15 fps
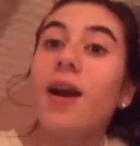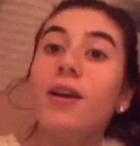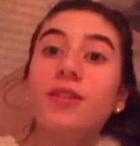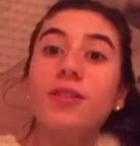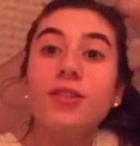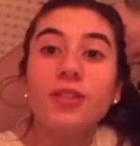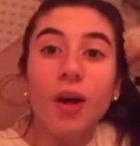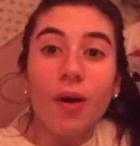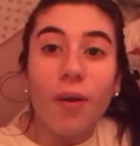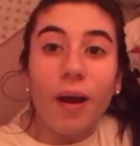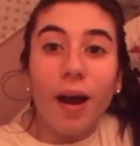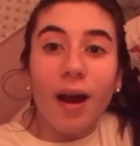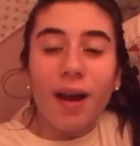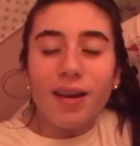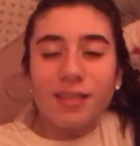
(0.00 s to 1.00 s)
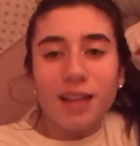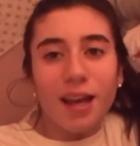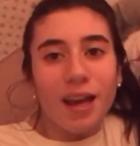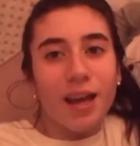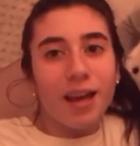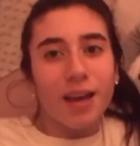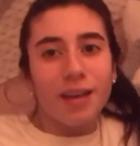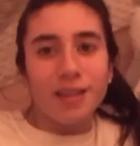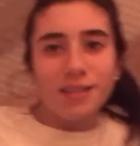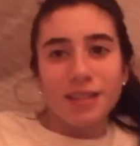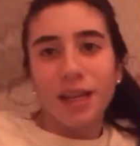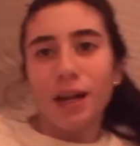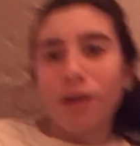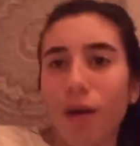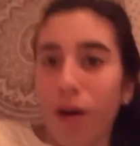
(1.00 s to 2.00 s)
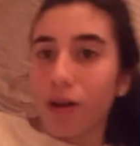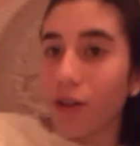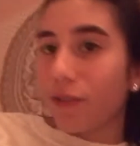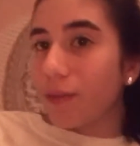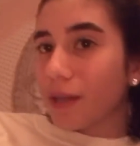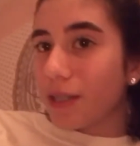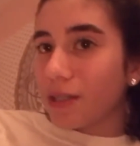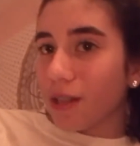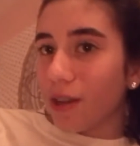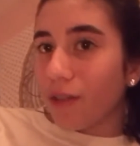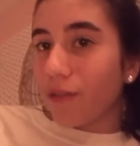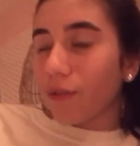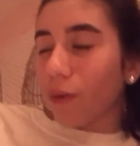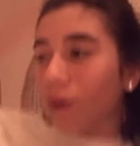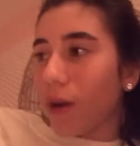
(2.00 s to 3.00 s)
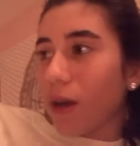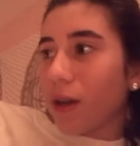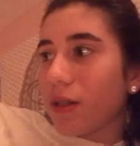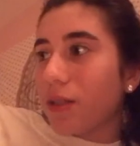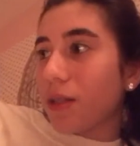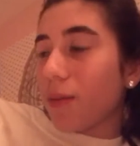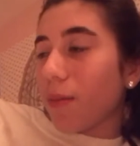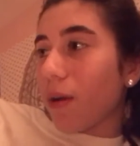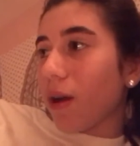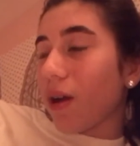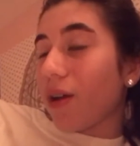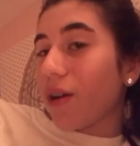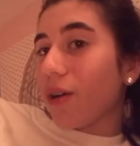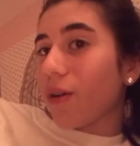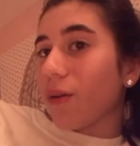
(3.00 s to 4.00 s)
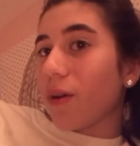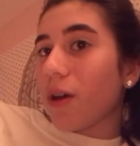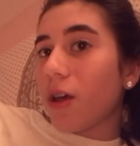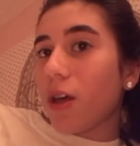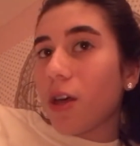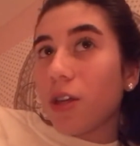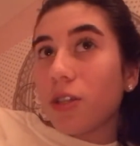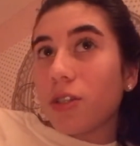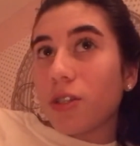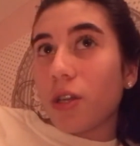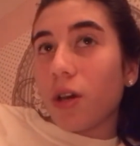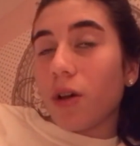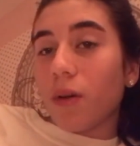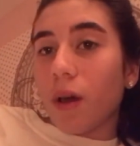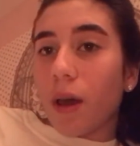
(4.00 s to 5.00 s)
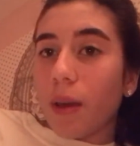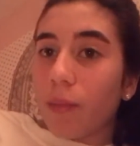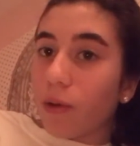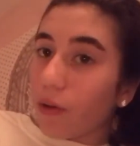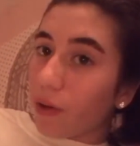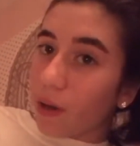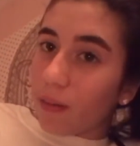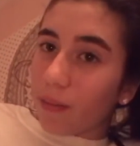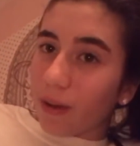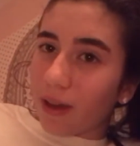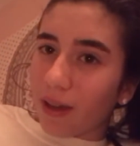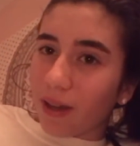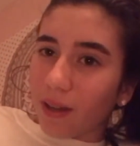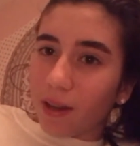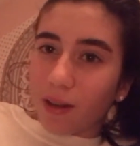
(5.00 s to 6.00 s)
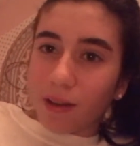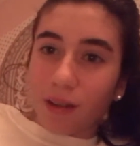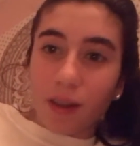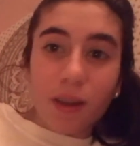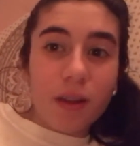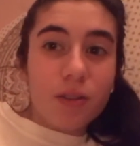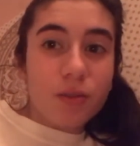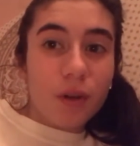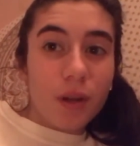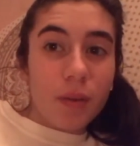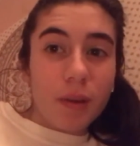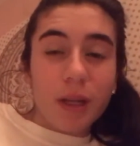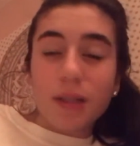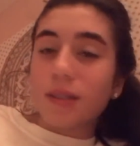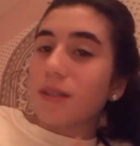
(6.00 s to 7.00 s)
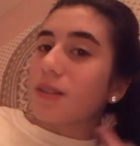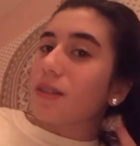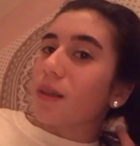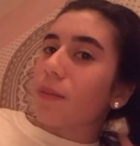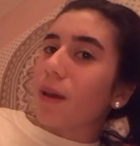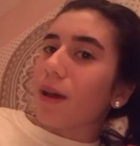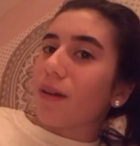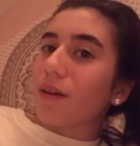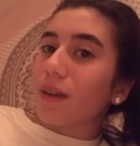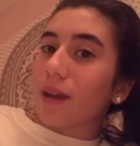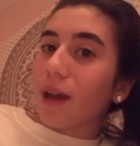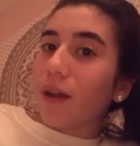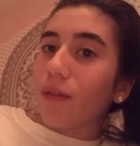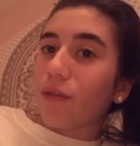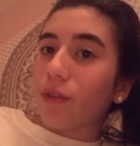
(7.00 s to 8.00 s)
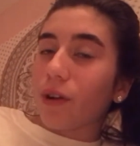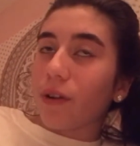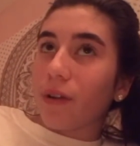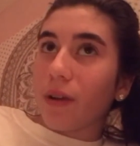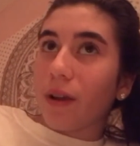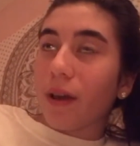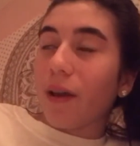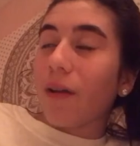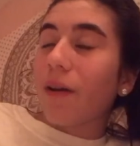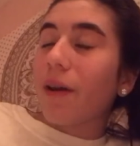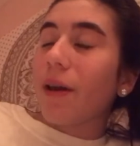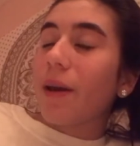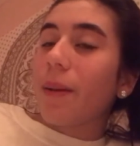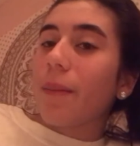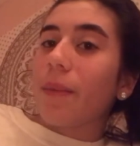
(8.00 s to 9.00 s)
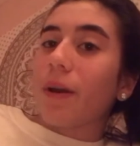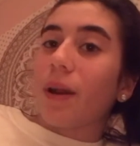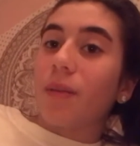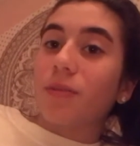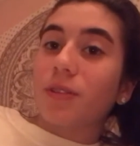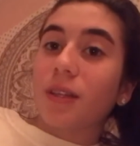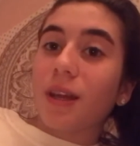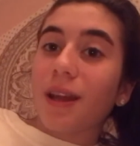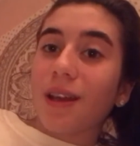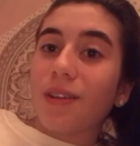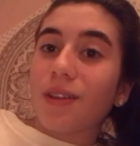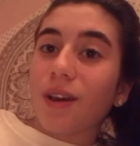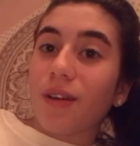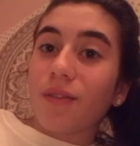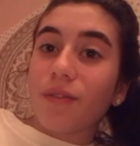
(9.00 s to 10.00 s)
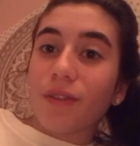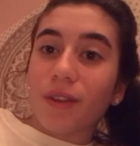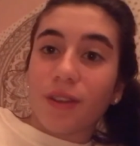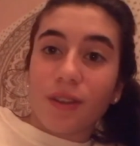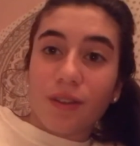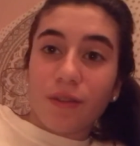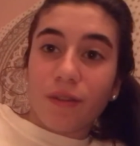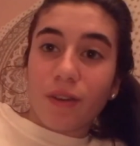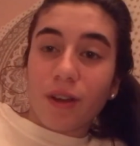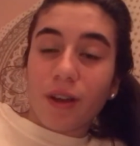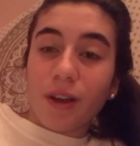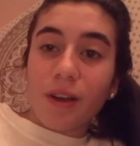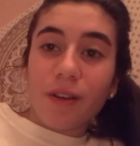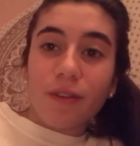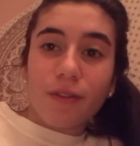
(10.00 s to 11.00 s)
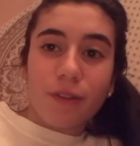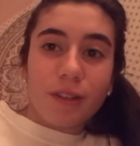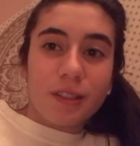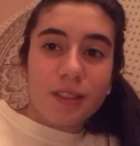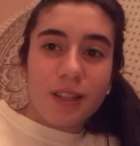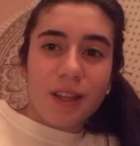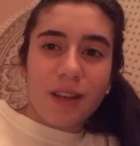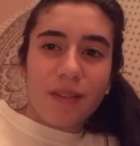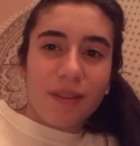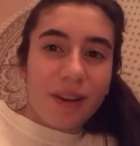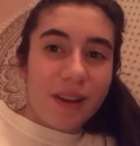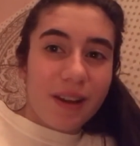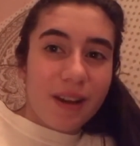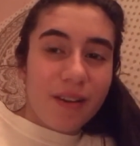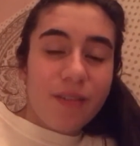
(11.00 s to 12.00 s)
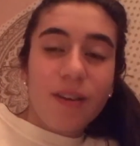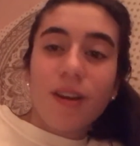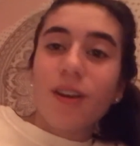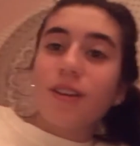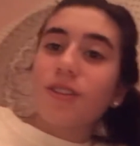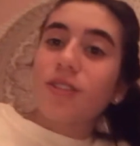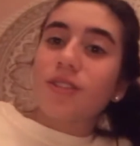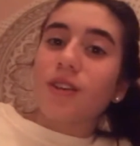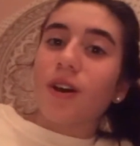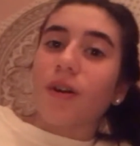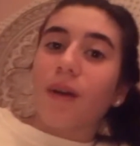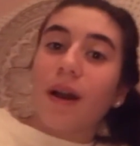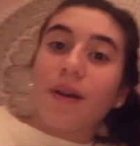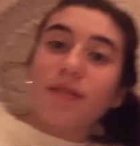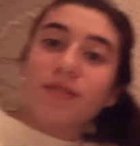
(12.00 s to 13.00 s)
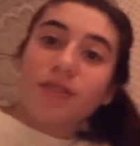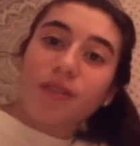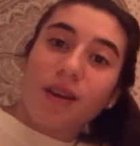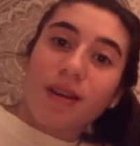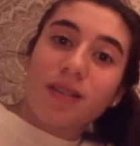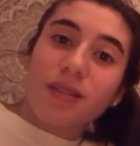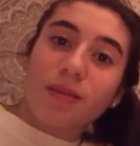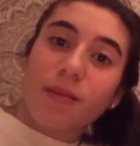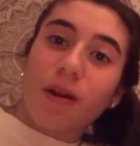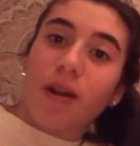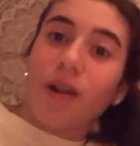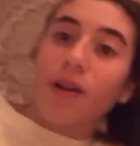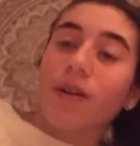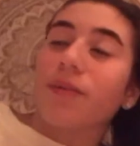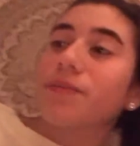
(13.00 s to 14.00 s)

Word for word: So guys, I set out all of my stuff for tomorrow, so I'm going to bed in like twenty minutes. It's sleep out like nine forty right now, but I'm just going to end off the vlog for tonight right now, so I will see you guys tomorrow.